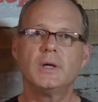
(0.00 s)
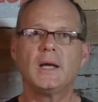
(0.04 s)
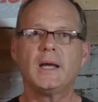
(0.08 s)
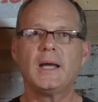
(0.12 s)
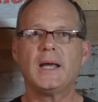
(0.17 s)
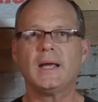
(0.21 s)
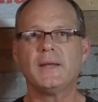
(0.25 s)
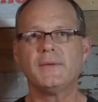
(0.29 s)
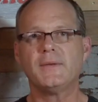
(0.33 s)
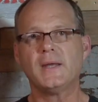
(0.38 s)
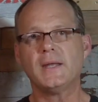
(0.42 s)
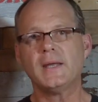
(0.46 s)

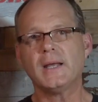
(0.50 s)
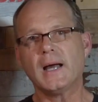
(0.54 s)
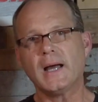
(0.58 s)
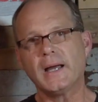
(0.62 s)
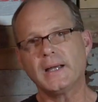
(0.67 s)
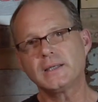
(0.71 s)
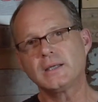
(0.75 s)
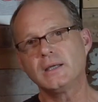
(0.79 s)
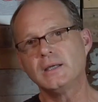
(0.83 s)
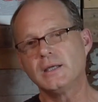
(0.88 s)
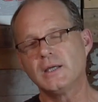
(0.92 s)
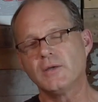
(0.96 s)
and then I
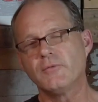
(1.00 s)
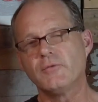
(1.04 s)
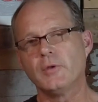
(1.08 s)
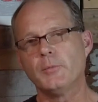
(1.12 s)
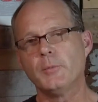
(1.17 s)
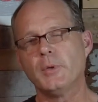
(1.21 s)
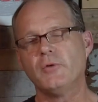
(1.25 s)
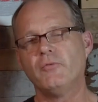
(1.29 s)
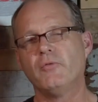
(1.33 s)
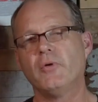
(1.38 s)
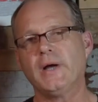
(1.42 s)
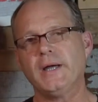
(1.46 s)
can give them
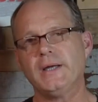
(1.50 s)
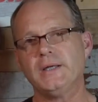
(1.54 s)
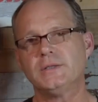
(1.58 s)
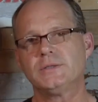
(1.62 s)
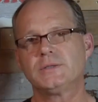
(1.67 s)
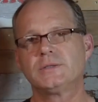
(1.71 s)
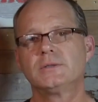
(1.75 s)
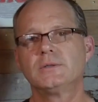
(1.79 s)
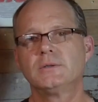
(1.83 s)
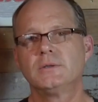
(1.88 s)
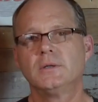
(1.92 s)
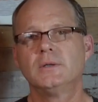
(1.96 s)

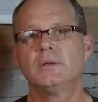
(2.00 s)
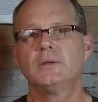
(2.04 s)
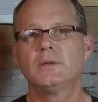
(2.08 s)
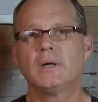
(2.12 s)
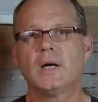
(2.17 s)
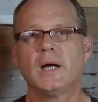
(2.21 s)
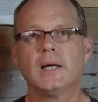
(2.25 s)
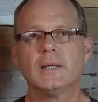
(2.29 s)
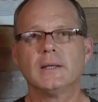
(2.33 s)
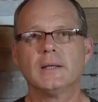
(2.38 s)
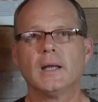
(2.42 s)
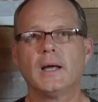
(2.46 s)
advice
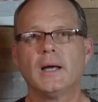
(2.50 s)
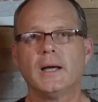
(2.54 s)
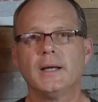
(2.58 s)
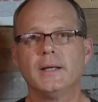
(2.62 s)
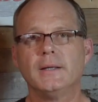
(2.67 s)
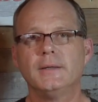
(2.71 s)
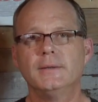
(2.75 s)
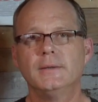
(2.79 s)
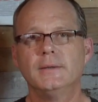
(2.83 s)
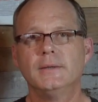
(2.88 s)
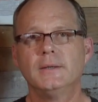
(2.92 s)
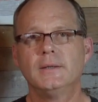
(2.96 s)

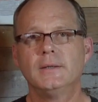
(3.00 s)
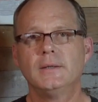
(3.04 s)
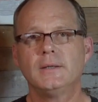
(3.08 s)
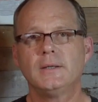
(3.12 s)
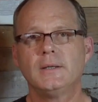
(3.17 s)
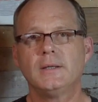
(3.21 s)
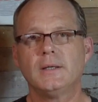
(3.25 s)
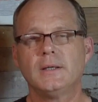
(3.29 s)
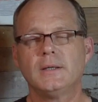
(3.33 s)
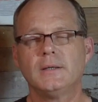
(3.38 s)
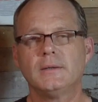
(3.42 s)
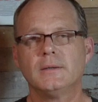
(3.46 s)
online
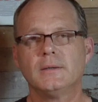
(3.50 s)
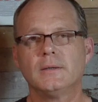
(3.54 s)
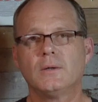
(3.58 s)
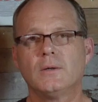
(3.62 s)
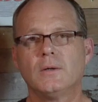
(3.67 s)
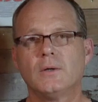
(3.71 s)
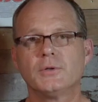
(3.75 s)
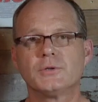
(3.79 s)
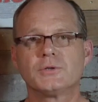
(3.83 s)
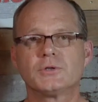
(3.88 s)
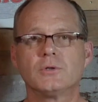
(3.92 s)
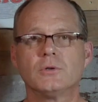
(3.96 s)
and
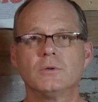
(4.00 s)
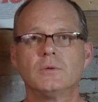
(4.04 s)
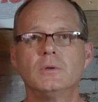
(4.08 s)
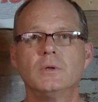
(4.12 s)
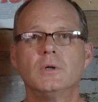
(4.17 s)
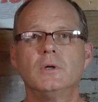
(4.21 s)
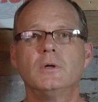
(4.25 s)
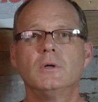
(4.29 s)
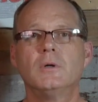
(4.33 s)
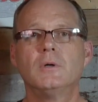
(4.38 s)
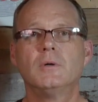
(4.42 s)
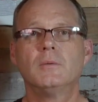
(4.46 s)
also
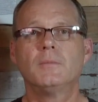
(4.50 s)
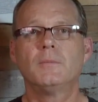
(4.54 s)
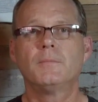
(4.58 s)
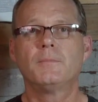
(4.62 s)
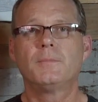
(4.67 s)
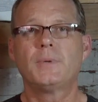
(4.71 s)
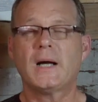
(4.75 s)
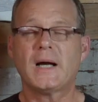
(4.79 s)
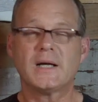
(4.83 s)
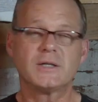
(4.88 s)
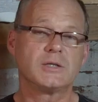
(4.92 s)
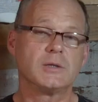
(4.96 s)

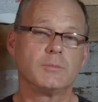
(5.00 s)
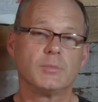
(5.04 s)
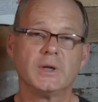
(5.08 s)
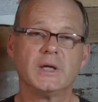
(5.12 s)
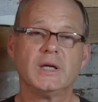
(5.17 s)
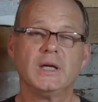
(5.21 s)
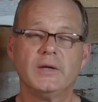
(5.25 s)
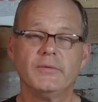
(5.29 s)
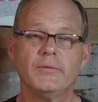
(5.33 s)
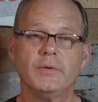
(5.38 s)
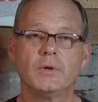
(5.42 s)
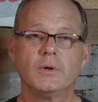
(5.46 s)

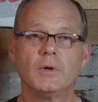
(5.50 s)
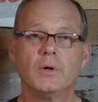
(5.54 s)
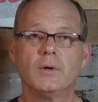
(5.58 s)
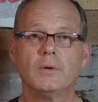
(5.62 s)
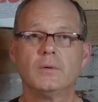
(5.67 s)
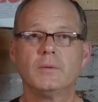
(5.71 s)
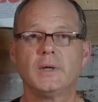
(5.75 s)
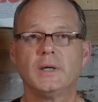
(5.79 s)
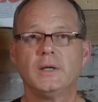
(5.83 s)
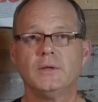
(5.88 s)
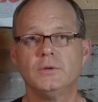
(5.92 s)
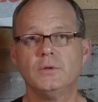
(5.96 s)
possibly even
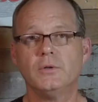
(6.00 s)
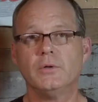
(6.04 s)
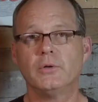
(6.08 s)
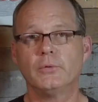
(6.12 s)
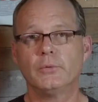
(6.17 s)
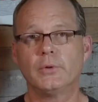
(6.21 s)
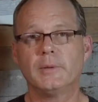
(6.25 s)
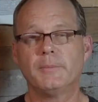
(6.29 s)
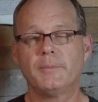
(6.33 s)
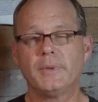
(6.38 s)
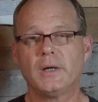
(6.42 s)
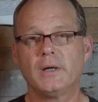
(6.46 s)
go and do the
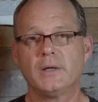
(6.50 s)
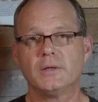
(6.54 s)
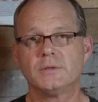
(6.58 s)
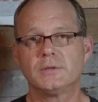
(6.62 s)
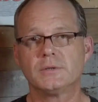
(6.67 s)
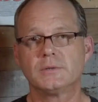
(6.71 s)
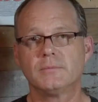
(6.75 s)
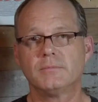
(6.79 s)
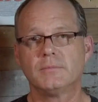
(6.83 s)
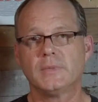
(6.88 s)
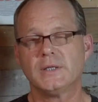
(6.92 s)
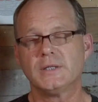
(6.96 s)

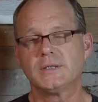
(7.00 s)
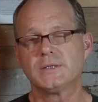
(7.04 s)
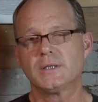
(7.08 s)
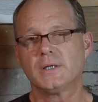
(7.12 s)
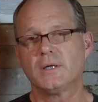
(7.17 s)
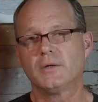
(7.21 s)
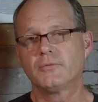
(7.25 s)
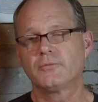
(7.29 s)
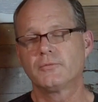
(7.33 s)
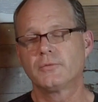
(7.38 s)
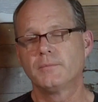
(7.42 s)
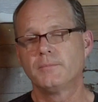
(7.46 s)
repairs
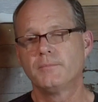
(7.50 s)
myself.